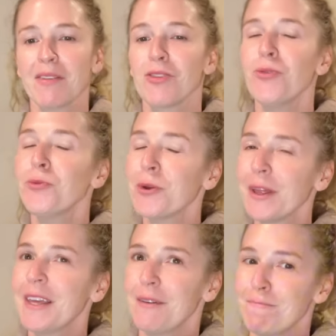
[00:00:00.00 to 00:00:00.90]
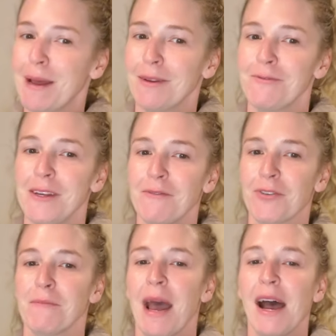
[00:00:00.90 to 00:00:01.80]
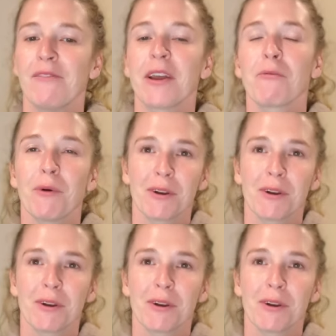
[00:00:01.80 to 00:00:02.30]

you really can benefit from having one